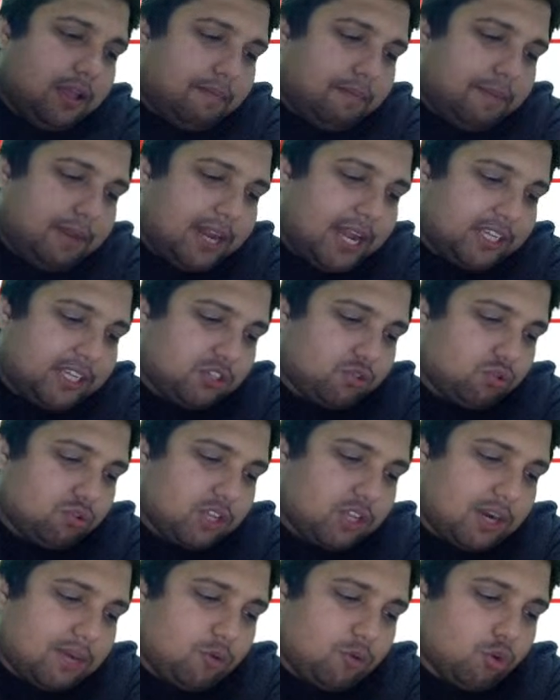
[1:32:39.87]
Minachi
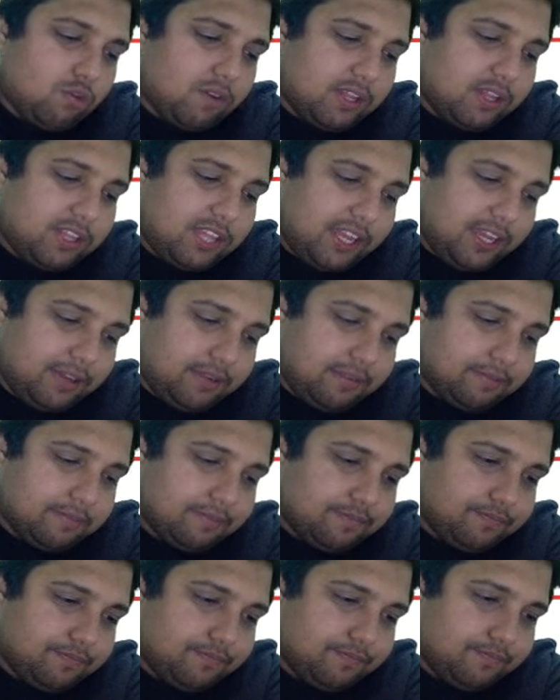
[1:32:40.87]
Sundaram, do one thing.
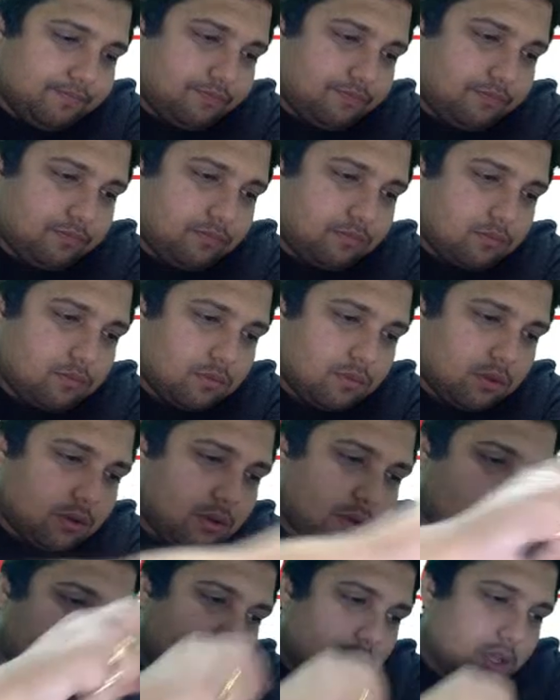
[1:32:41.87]

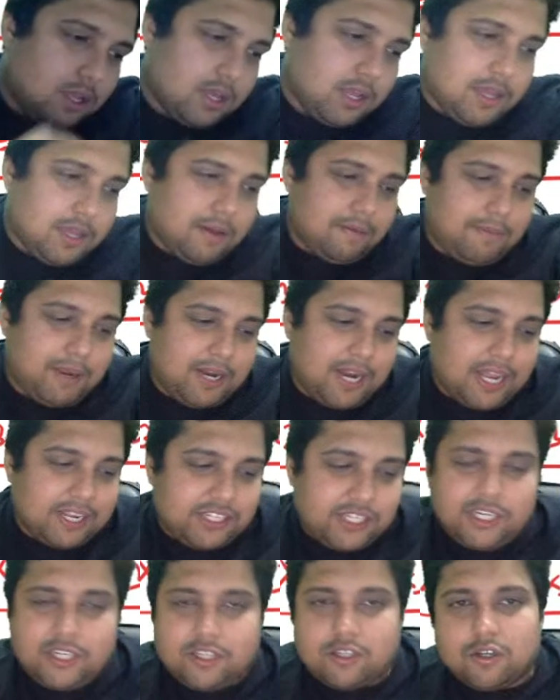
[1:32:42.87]

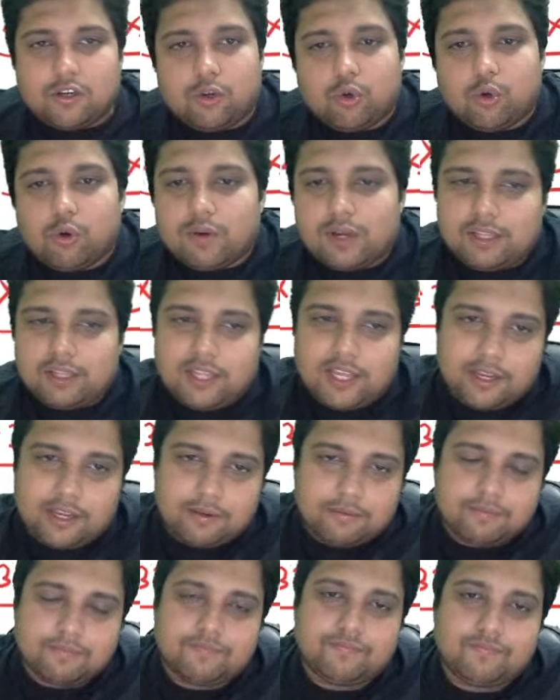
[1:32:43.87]
Minachi, do one
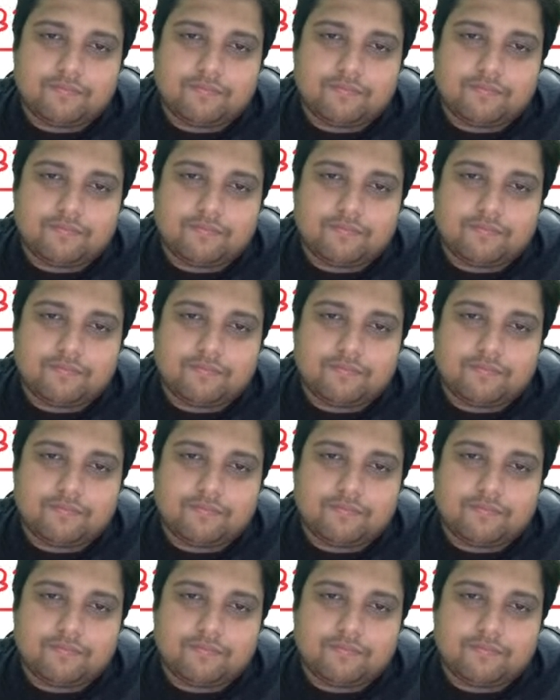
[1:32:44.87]
thing.